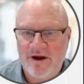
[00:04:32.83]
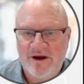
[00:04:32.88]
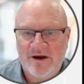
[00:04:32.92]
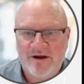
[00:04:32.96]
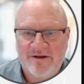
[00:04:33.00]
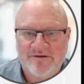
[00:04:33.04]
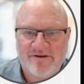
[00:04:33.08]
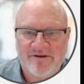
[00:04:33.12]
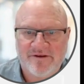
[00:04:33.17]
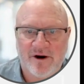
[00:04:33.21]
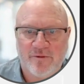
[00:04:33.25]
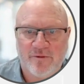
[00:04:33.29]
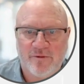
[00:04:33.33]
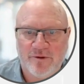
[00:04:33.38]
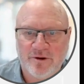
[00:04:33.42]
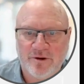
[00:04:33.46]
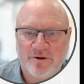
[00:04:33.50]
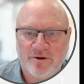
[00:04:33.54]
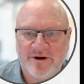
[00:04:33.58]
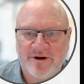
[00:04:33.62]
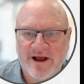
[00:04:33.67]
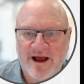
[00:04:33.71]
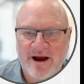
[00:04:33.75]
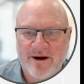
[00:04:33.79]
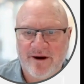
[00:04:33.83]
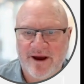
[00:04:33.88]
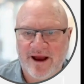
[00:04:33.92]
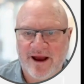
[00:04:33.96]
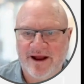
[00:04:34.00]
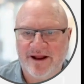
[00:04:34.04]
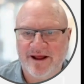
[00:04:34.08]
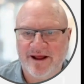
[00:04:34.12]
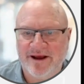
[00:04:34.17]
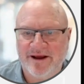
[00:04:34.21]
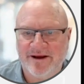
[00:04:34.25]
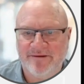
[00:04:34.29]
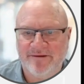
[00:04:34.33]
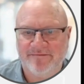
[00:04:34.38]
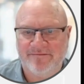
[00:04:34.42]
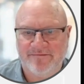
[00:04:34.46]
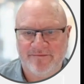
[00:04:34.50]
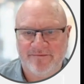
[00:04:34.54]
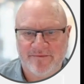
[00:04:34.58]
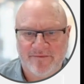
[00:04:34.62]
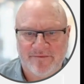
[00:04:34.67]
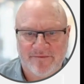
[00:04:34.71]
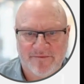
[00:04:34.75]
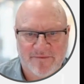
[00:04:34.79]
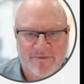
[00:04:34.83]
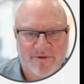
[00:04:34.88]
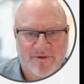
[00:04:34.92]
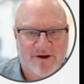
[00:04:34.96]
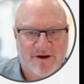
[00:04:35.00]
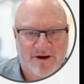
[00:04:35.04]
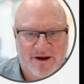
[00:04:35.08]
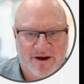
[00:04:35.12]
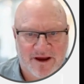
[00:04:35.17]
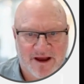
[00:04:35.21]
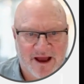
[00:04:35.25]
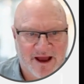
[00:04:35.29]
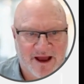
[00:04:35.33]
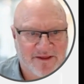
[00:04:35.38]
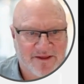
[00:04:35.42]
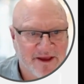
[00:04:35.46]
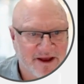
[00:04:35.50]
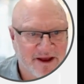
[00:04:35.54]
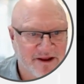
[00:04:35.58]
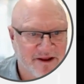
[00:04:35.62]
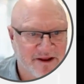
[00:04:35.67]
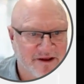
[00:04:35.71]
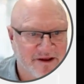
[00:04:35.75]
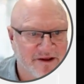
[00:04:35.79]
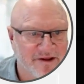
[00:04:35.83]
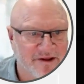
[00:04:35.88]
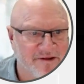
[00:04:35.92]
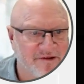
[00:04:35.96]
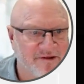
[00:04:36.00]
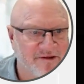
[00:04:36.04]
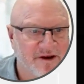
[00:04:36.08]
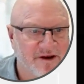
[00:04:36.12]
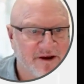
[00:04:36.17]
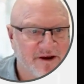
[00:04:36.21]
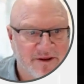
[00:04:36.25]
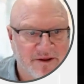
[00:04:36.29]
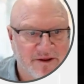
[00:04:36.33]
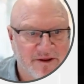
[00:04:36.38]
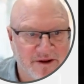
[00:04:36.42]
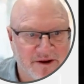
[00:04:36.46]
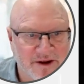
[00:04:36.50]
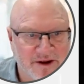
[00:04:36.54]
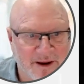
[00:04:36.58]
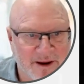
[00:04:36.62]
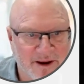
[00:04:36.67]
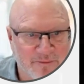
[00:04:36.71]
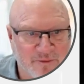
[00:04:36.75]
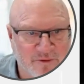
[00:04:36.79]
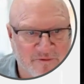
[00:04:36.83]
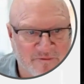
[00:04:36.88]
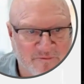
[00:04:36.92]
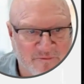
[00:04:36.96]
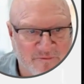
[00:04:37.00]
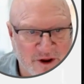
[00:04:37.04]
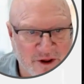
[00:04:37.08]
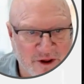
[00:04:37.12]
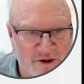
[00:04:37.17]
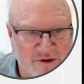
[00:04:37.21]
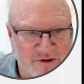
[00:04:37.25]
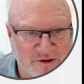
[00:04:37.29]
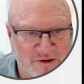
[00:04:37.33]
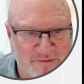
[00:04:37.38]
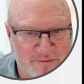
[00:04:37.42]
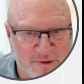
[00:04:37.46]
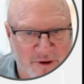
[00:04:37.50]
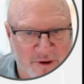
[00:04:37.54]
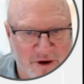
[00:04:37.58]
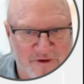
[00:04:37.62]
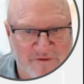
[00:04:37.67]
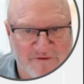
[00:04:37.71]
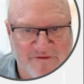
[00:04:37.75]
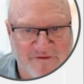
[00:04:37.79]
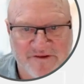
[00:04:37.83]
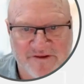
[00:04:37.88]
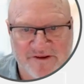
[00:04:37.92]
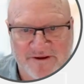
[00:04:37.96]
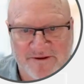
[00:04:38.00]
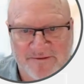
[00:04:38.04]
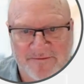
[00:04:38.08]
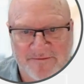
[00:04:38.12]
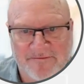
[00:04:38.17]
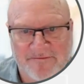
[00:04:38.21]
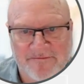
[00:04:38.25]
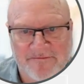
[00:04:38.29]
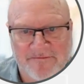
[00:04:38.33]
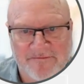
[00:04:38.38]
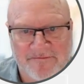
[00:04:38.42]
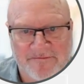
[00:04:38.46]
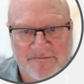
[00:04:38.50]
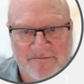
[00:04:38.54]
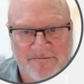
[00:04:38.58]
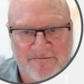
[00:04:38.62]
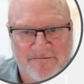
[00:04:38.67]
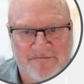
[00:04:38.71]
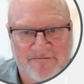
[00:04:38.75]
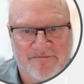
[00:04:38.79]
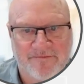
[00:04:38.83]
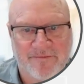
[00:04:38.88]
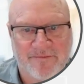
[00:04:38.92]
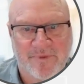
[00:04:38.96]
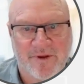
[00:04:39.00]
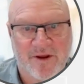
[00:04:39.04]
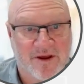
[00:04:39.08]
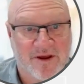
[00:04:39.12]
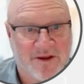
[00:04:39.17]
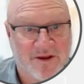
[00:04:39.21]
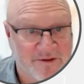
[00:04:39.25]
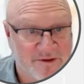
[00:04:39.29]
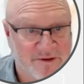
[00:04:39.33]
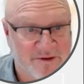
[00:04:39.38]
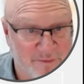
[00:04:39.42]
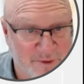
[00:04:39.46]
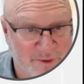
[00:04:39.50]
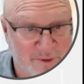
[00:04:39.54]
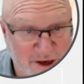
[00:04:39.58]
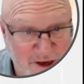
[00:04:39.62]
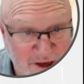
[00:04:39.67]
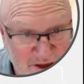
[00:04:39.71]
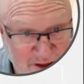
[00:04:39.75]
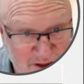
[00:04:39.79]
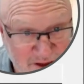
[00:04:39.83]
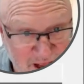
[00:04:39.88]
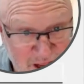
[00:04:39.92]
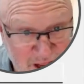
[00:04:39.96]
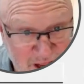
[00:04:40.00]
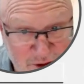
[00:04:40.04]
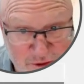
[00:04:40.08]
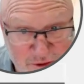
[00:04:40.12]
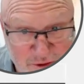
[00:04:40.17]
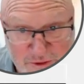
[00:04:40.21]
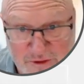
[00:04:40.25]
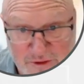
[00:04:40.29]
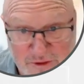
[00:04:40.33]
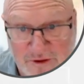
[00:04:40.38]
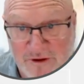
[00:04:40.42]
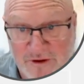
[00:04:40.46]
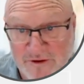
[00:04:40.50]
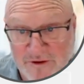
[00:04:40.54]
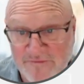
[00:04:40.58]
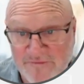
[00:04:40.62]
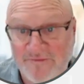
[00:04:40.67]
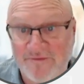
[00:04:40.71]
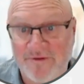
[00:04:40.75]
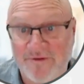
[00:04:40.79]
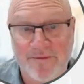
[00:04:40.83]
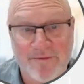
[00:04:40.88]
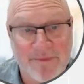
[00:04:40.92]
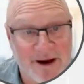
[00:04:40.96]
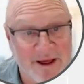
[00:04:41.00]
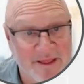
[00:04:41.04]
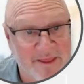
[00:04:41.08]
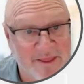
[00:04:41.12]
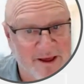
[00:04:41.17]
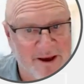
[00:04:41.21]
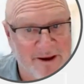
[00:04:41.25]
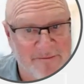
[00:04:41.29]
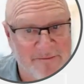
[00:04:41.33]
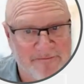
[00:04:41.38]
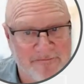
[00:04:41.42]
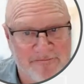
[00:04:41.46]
So we look at our heading, and that is the number of registered births, the median age of the mother,